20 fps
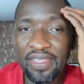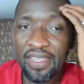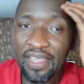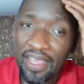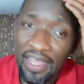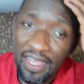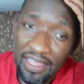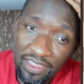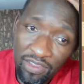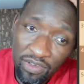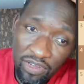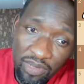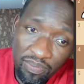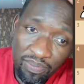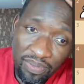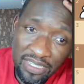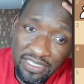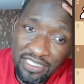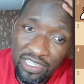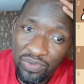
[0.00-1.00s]
And the only
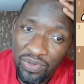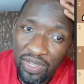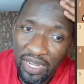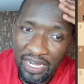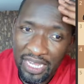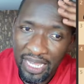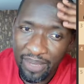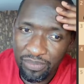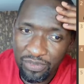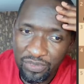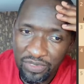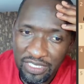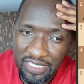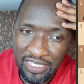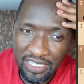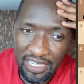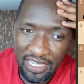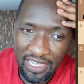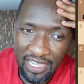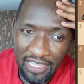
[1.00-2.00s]
place the rook can come to is
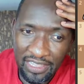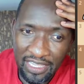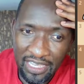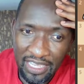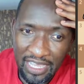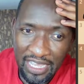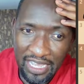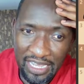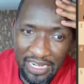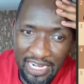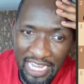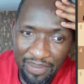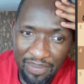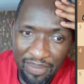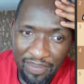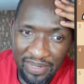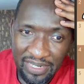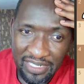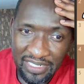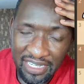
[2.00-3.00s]
here, and the king can come up
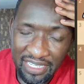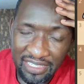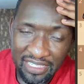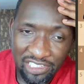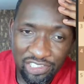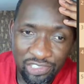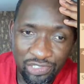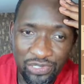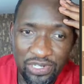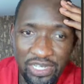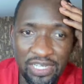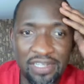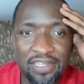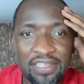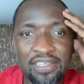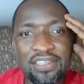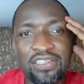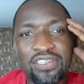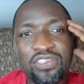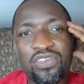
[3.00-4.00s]
and attack that rook.
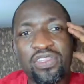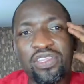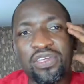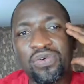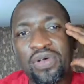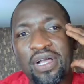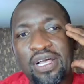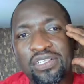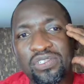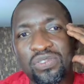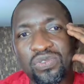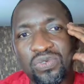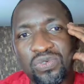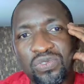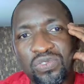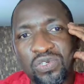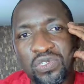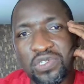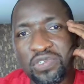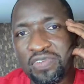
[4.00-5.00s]
So the rook has to
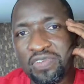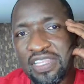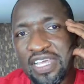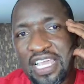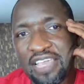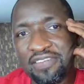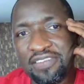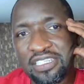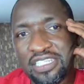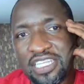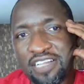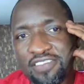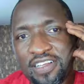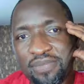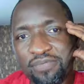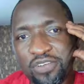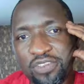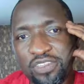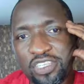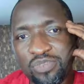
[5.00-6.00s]
sort of either give itself up
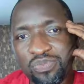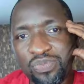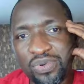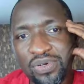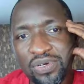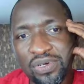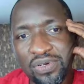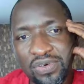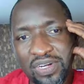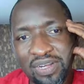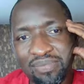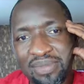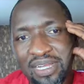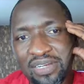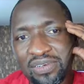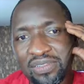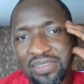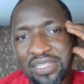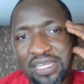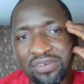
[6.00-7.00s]
for this pawn or
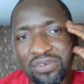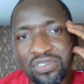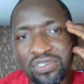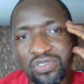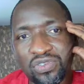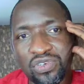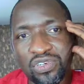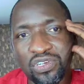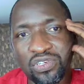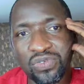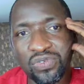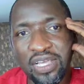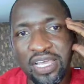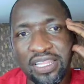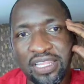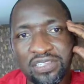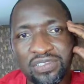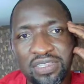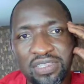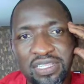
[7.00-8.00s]
abandon that whole story altogether.
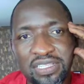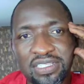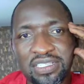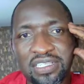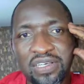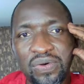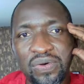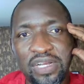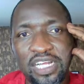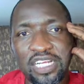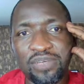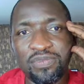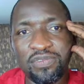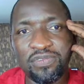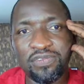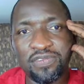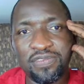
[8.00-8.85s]
So this is the correct move.